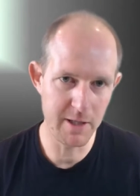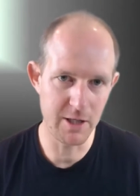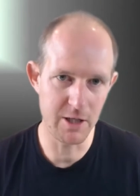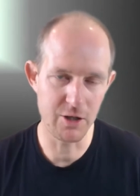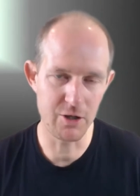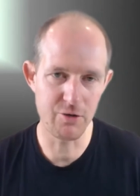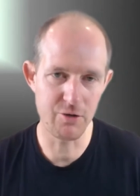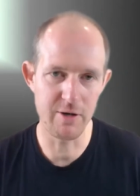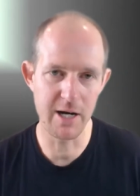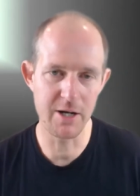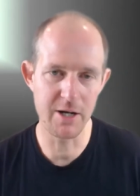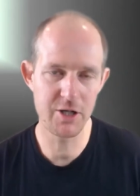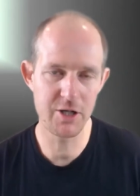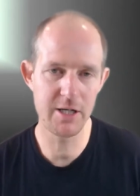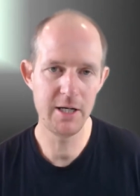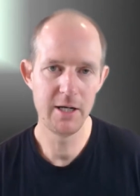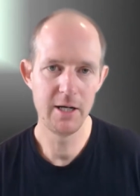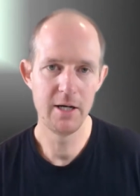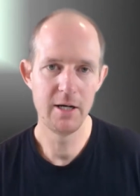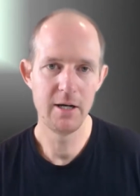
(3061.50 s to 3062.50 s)
into your
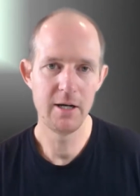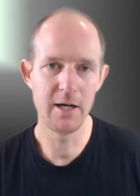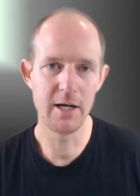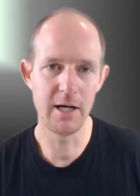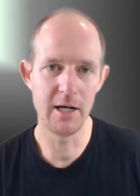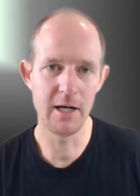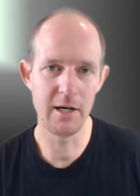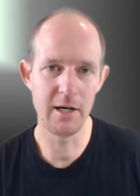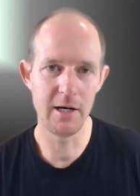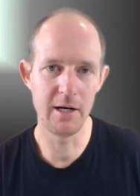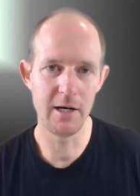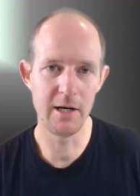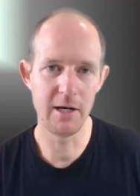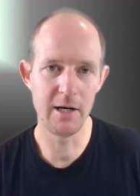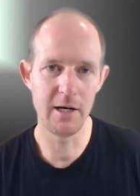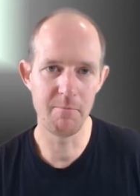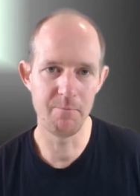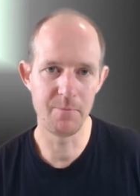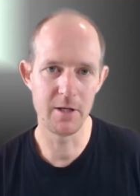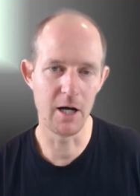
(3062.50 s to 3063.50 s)
strategy, um,
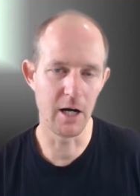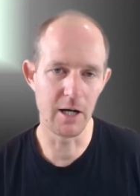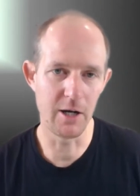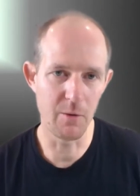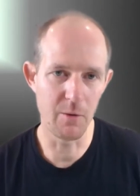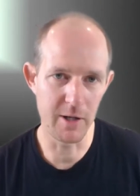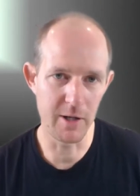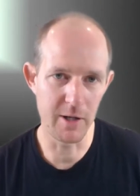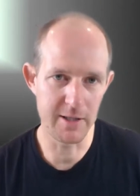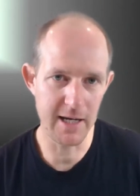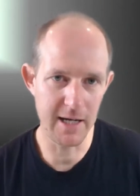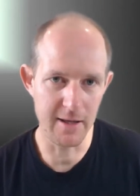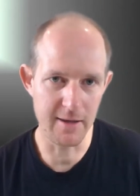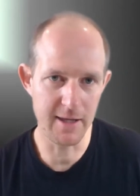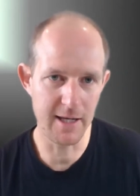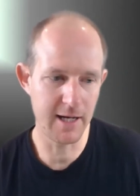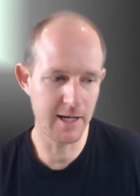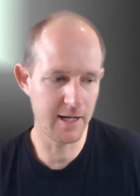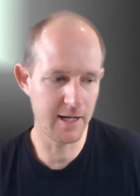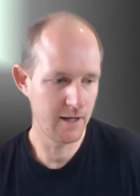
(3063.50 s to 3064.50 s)
I, I, don't want to say
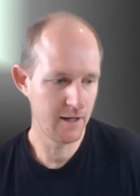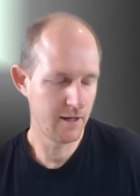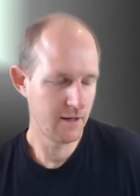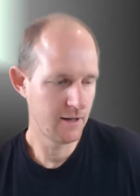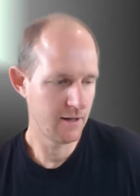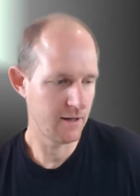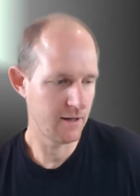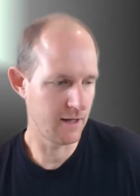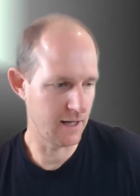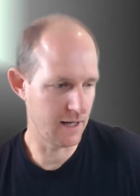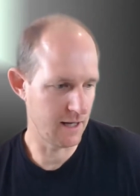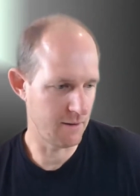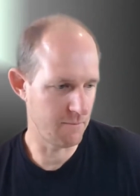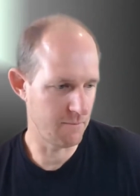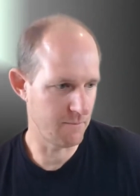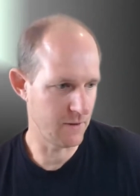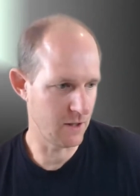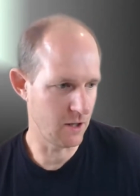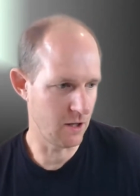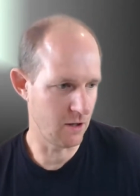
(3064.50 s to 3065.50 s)
that they're
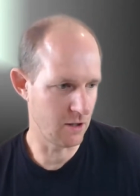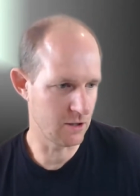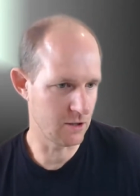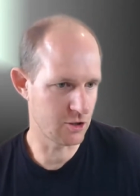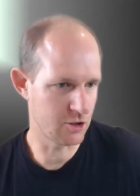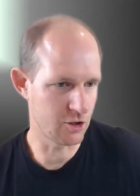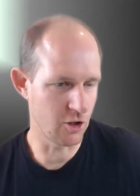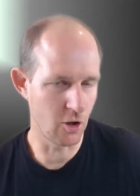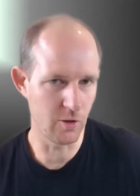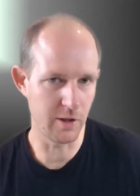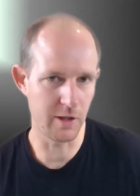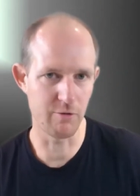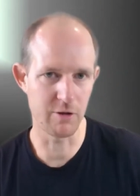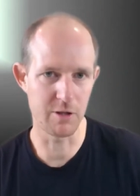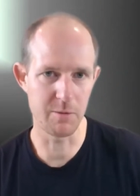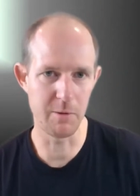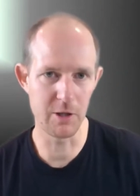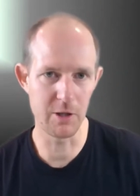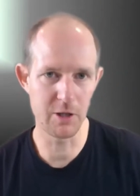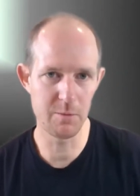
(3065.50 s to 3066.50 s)
um, solely
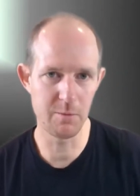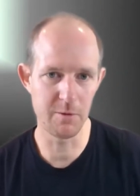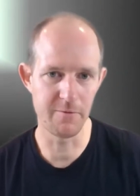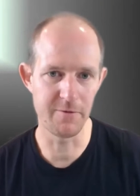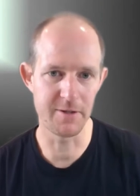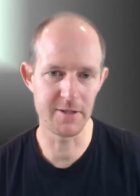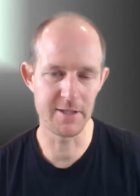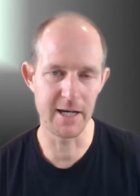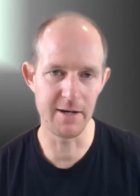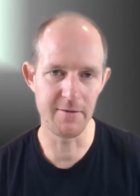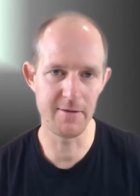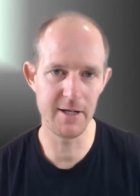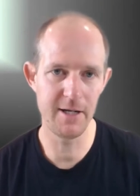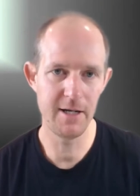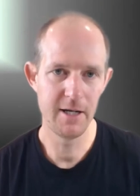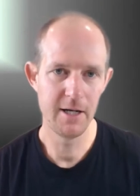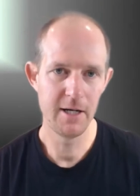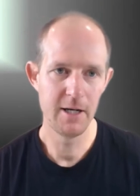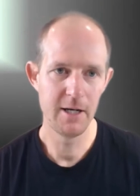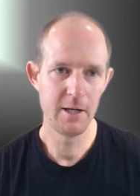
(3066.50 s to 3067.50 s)
responsible for safety,